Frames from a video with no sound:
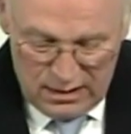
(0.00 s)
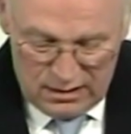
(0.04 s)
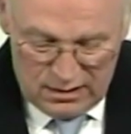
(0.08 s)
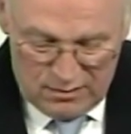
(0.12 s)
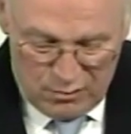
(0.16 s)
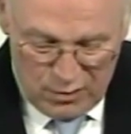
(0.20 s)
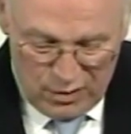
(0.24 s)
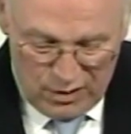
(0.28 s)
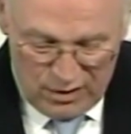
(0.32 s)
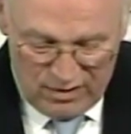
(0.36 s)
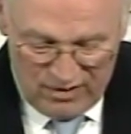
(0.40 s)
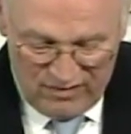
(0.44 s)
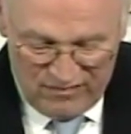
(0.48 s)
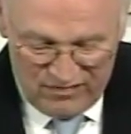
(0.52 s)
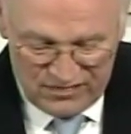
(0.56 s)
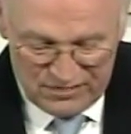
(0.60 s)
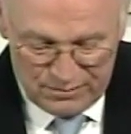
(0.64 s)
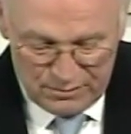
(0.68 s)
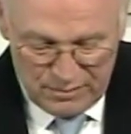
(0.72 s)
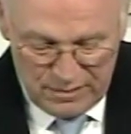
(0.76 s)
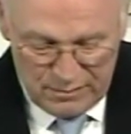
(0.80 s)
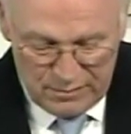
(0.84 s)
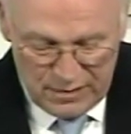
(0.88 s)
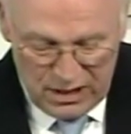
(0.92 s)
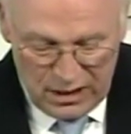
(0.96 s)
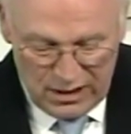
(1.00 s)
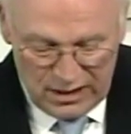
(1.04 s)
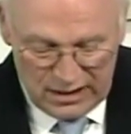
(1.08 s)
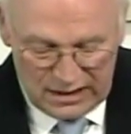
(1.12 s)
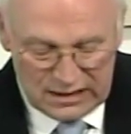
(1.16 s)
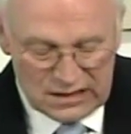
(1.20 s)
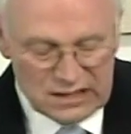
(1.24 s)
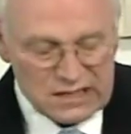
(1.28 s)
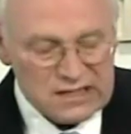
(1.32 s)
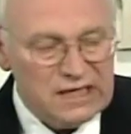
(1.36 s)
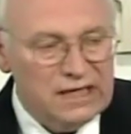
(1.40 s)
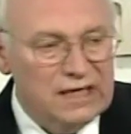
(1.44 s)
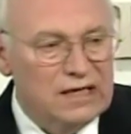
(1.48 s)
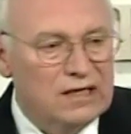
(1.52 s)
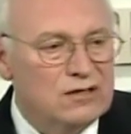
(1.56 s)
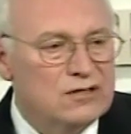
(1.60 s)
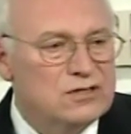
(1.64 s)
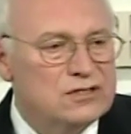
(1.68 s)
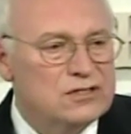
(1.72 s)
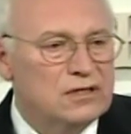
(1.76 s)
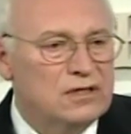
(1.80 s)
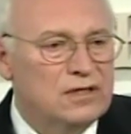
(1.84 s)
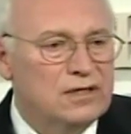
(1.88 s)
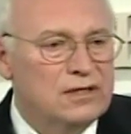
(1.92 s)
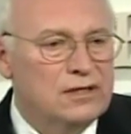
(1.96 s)
the murder of American
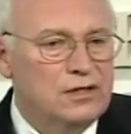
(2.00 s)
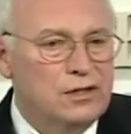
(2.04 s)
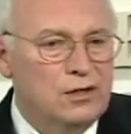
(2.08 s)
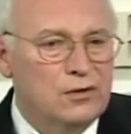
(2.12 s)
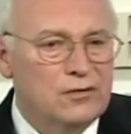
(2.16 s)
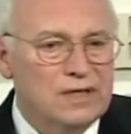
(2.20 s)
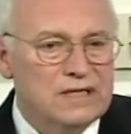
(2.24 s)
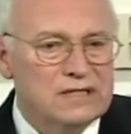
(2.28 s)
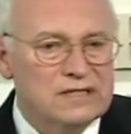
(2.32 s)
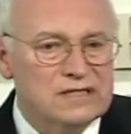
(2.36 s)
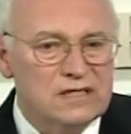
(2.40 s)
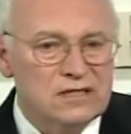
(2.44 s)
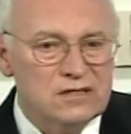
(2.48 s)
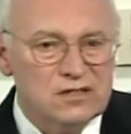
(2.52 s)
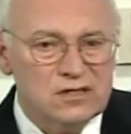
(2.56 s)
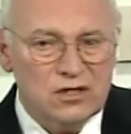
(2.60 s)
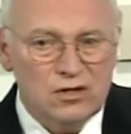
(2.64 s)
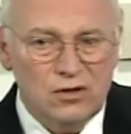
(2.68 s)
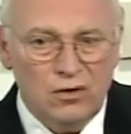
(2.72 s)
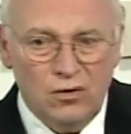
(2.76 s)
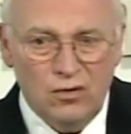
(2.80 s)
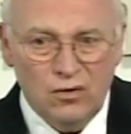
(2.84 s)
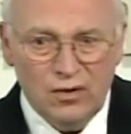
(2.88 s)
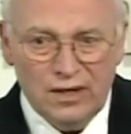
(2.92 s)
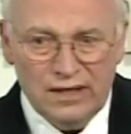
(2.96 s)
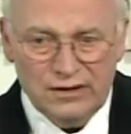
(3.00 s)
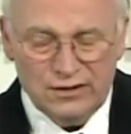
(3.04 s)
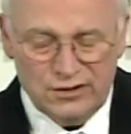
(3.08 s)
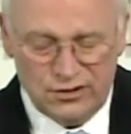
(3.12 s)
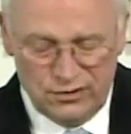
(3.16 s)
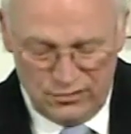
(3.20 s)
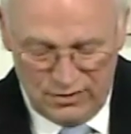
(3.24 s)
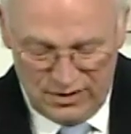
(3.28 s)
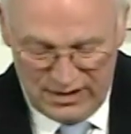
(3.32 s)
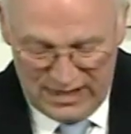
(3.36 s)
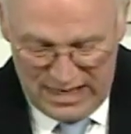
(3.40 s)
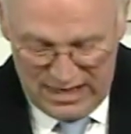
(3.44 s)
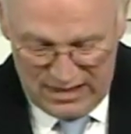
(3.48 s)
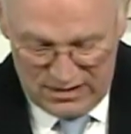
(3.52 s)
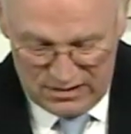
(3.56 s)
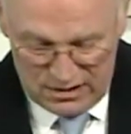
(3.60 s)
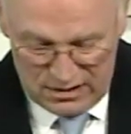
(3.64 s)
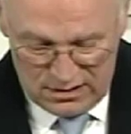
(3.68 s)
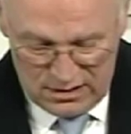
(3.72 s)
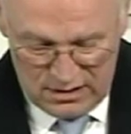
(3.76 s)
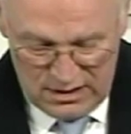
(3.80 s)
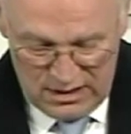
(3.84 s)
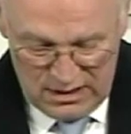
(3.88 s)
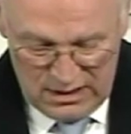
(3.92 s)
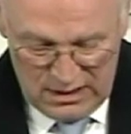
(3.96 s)
sailors on the USS Cole in
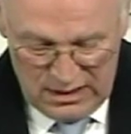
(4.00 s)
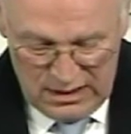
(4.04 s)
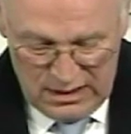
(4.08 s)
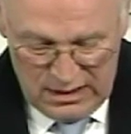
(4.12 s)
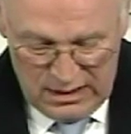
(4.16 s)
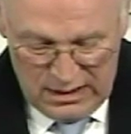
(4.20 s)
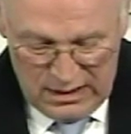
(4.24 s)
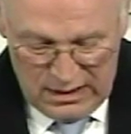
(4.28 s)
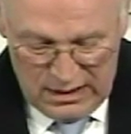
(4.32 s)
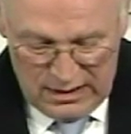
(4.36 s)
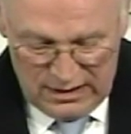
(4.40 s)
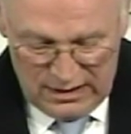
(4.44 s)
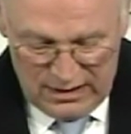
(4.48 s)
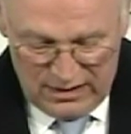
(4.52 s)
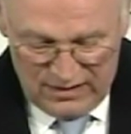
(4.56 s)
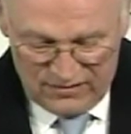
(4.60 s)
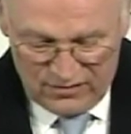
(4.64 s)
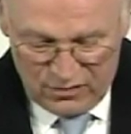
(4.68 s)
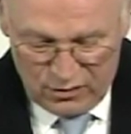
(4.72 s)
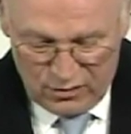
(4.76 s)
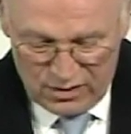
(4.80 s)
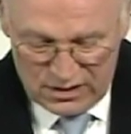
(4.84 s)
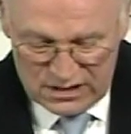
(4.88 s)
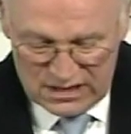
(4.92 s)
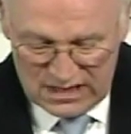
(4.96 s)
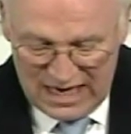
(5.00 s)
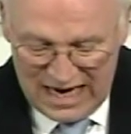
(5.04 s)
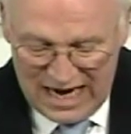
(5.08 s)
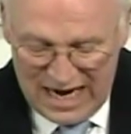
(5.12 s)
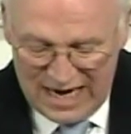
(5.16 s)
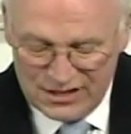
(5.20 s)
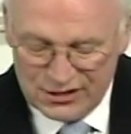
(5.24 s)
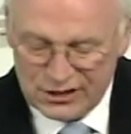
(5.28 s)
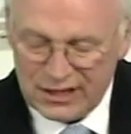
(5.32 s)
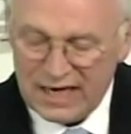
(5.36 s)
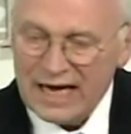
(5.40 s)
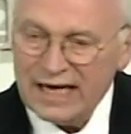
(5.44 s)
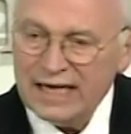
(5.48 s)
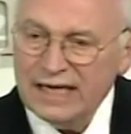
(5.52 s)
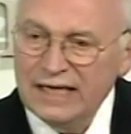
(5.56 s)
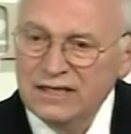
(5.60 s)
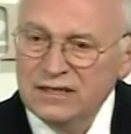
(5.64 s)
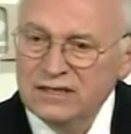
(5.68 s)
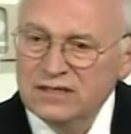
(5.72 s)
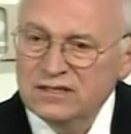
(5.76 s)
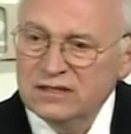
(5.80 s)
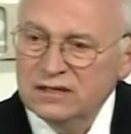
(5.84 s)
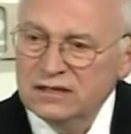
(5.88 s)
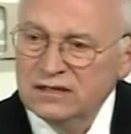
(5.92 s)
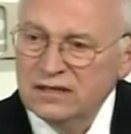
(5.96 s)
2000, and then, of course, the
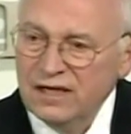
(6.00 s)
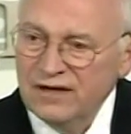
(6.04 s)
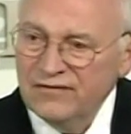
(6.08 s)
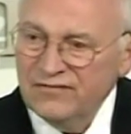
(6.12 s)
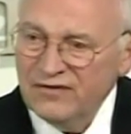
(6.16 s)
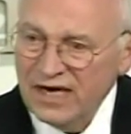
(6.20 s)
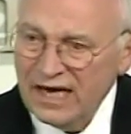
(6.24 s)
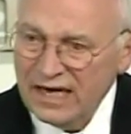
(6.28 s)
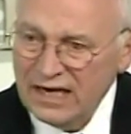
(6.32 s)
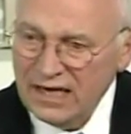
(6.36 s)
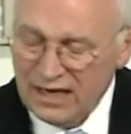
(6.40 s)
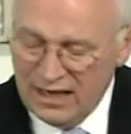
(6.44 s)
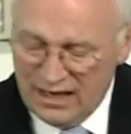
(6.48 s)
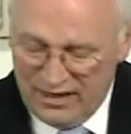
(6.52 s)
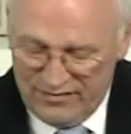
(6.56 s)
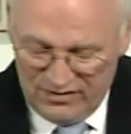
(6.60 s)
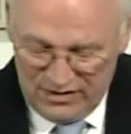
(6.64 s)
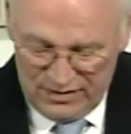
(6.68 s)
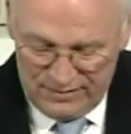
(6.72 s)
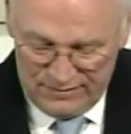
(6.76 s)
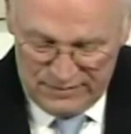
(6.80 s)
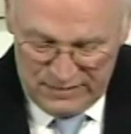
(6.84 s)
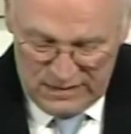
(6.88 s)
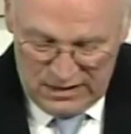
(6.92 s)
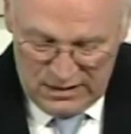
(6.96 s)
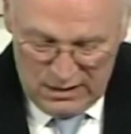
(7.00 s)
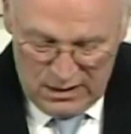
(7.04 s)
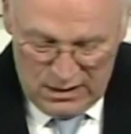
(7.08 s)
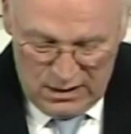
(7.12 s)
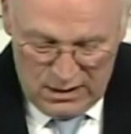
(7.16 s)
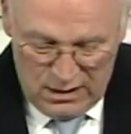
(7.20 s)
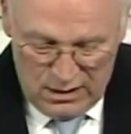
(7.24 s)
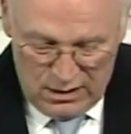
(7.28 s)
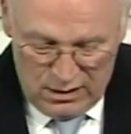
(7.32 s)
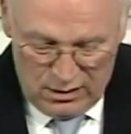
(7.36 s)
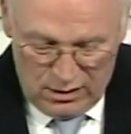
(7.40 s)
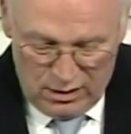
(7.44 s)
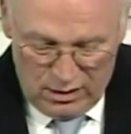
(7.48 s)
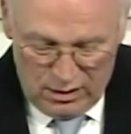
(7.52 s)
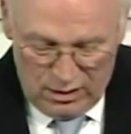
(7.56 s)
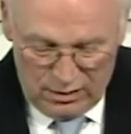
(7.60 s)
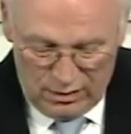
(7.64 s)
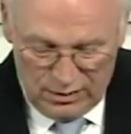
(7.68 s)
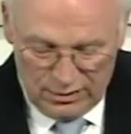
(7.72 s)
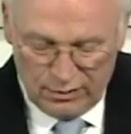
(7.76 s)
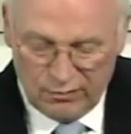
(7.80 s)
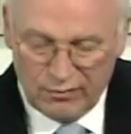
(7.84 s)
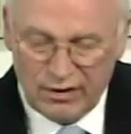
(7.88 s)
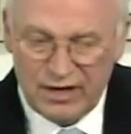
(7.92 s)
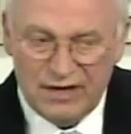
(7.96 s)
hijackings of 9/11 and
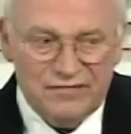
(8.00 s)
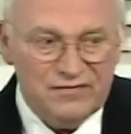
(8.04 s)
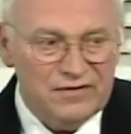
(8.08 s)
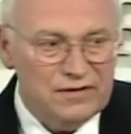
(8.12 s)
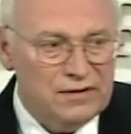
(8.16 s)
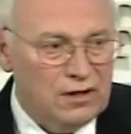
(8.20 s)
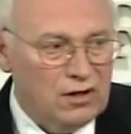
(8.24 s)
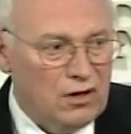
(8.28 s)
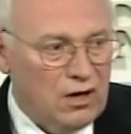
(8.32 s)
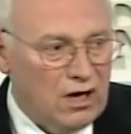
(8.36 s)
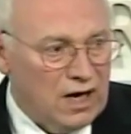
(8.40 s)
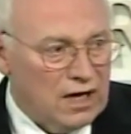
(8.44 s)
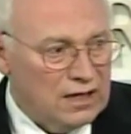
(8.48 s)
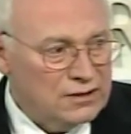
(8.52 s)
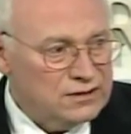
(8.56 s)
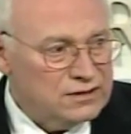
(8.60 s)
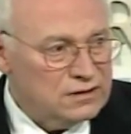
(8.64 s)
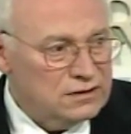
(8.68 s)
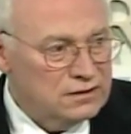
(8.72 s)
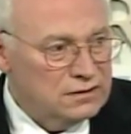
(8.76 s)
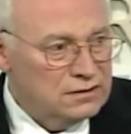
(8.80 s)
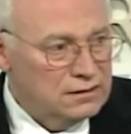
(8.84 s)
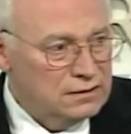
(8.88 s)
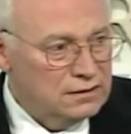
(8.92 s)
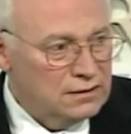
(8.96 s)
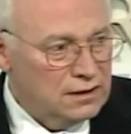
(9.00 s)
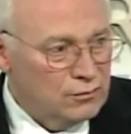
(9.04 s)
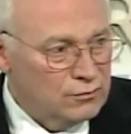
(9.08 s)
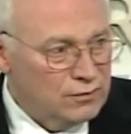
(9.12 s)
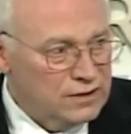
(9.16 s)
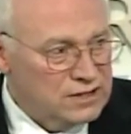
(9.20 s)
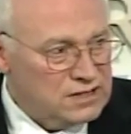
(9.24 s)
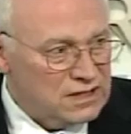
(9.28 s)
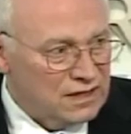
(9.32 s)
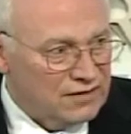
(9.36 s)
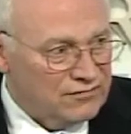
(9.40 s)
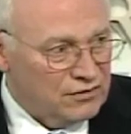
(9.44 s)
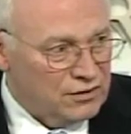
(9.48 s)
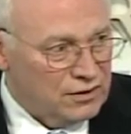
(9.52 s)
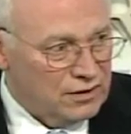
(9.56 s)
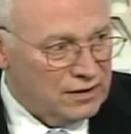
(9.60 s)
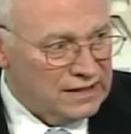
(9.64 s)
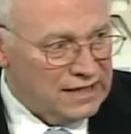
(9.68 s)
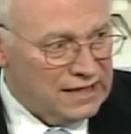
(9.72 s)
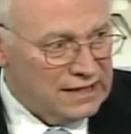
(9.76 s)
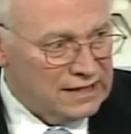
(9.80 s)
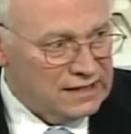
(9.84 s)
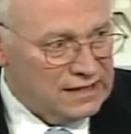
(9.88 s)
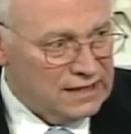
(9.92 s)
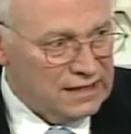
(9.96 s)
all the grief and the loss that we suffered on
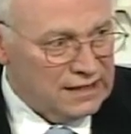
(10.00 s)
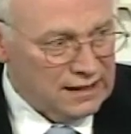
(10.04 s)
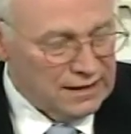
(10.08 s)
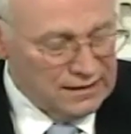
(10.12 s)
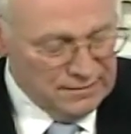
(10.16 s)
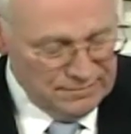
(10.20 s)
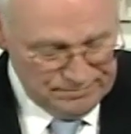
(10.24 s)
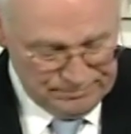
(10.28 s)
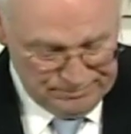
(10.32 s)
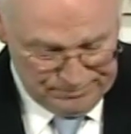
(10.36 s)
that day.